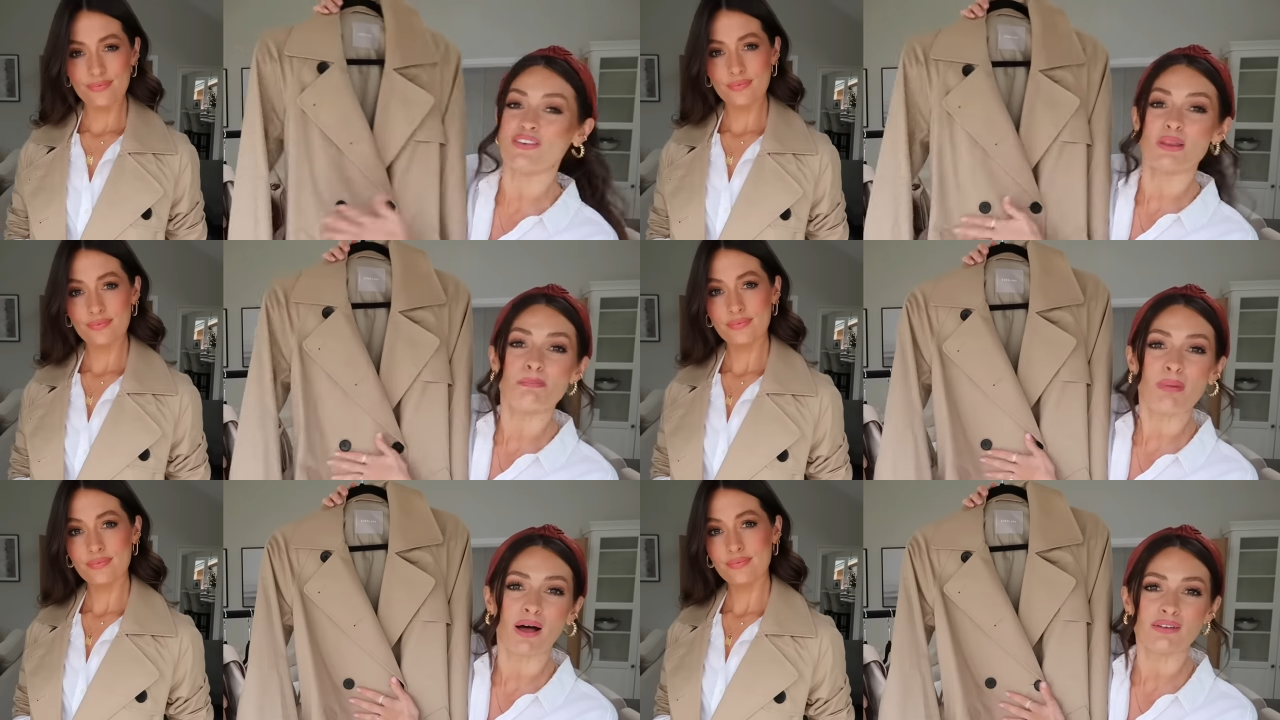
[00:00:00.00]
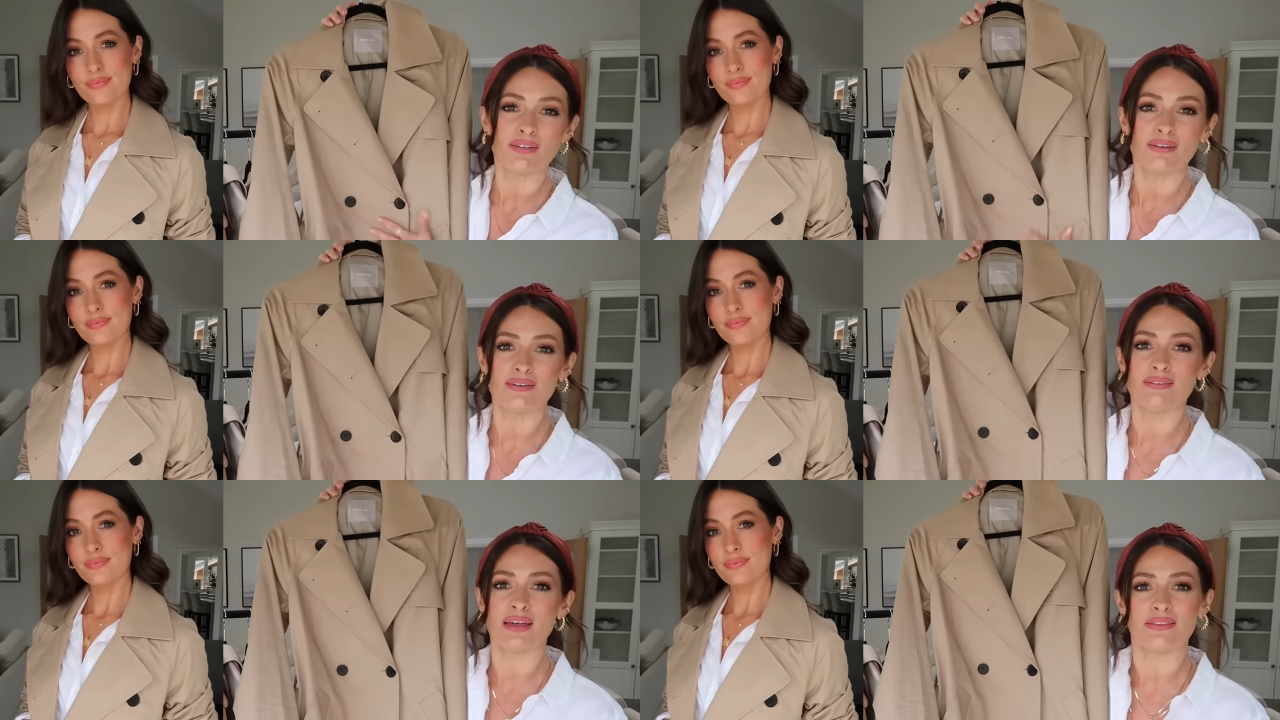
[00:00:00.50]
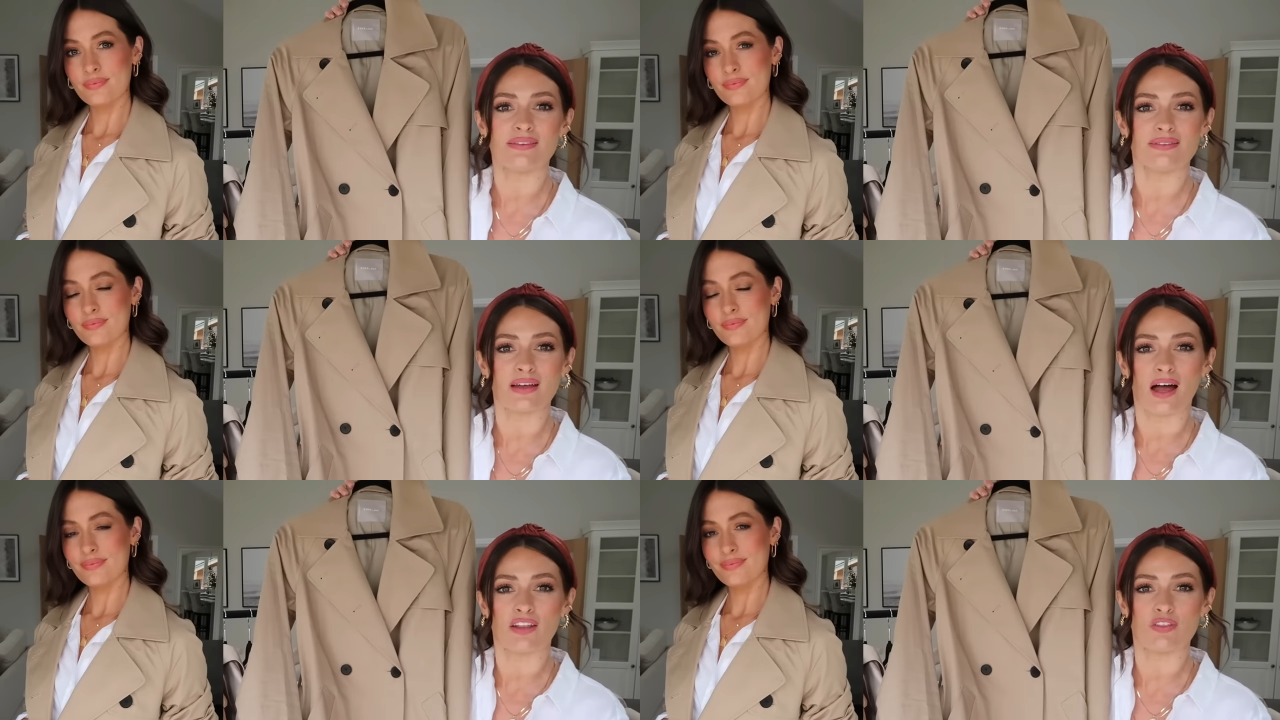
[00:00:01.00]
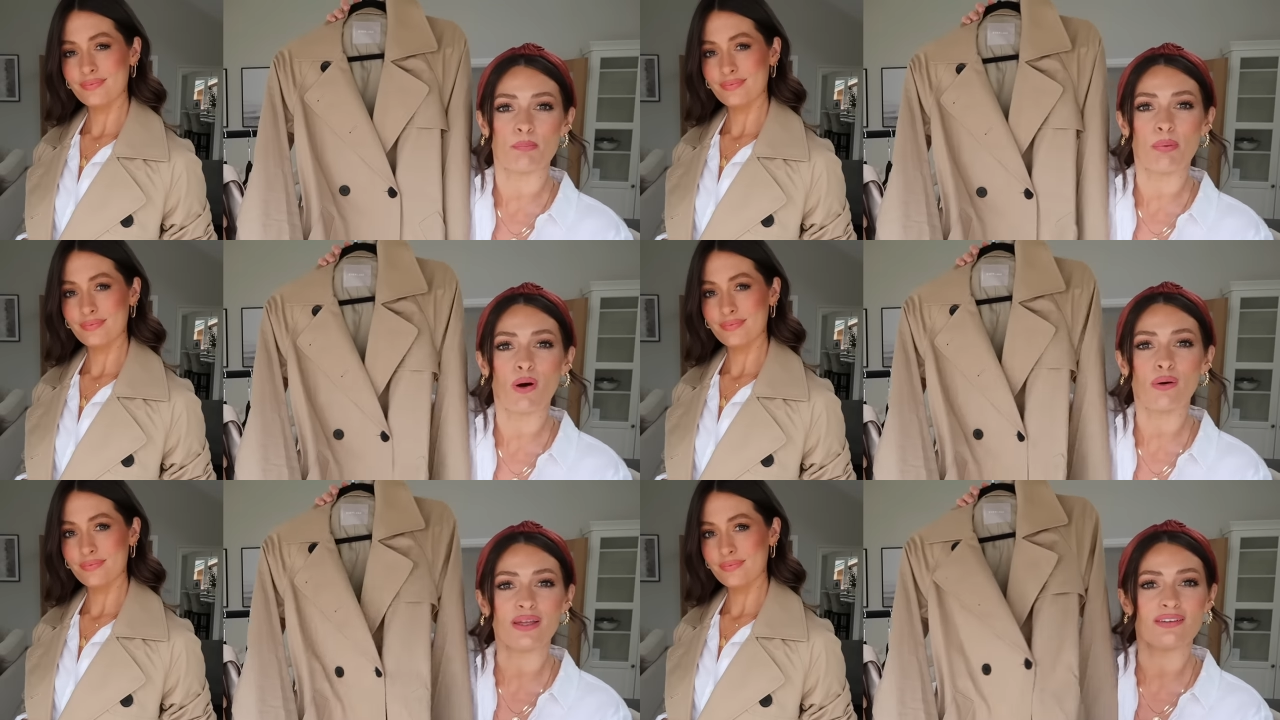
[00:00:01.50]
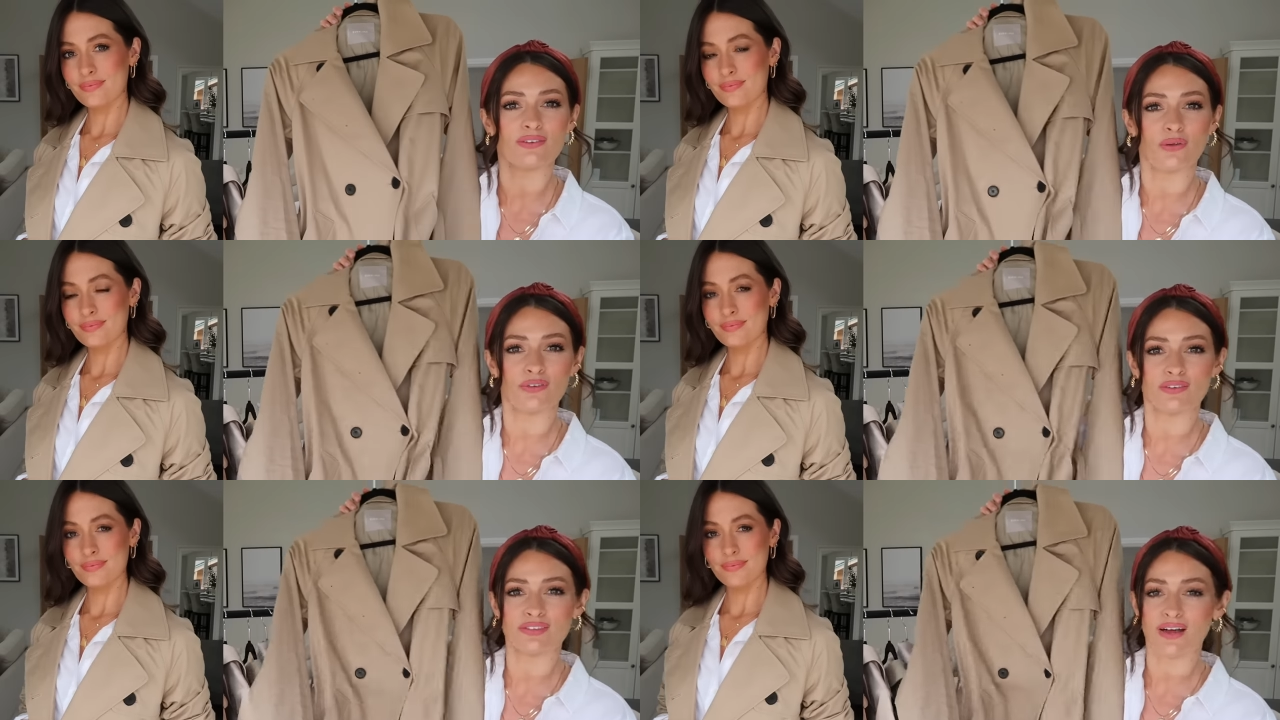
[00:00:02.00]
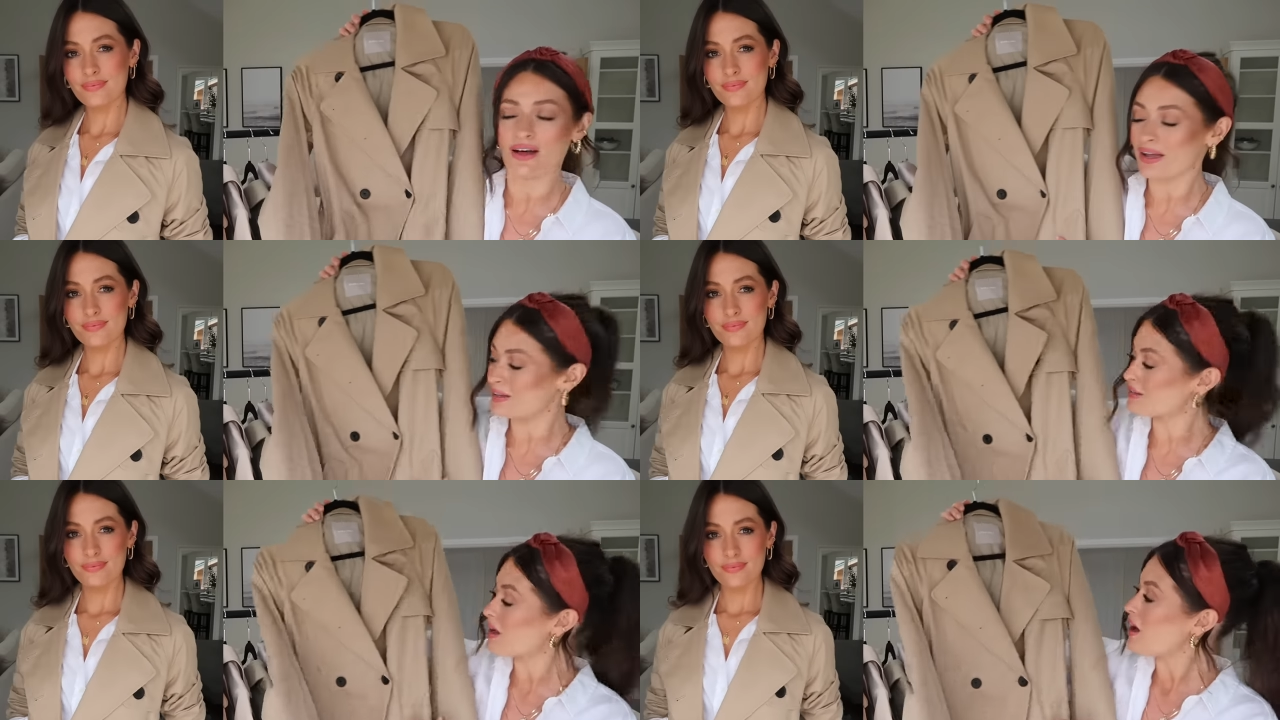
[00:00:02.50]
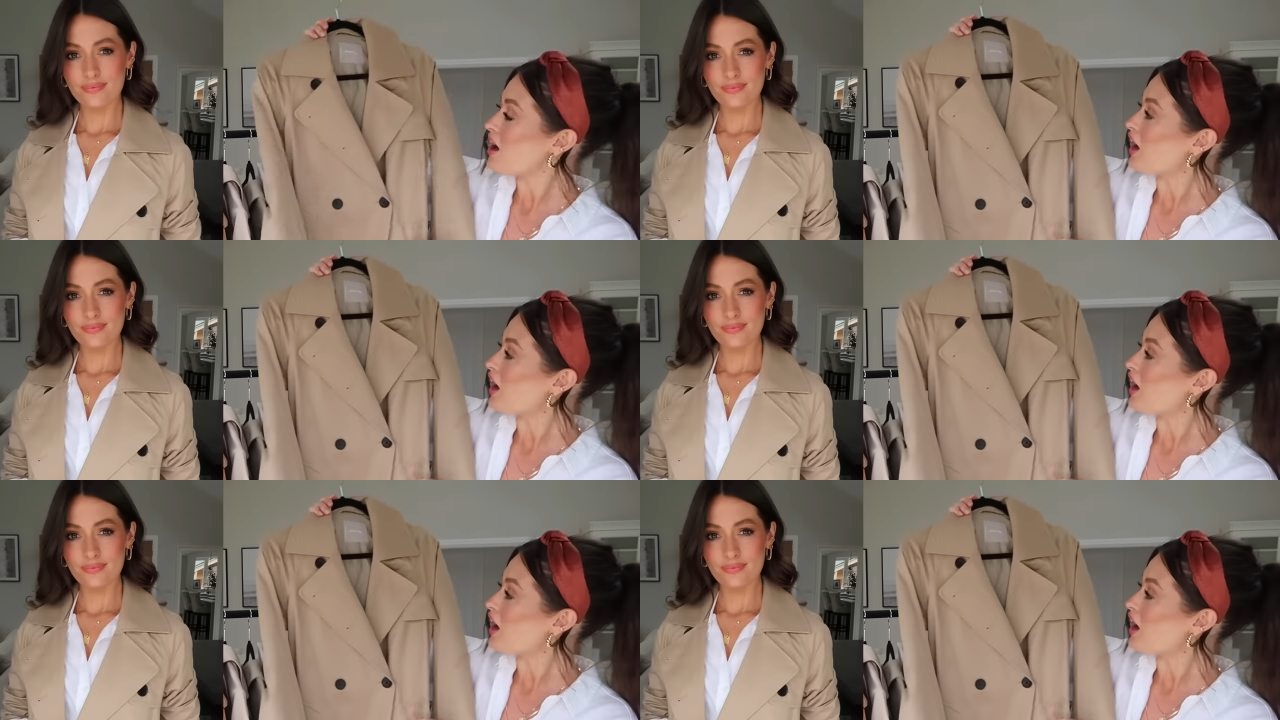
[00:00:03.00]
Speaker 1: even the buttons and the style of the pockets on the side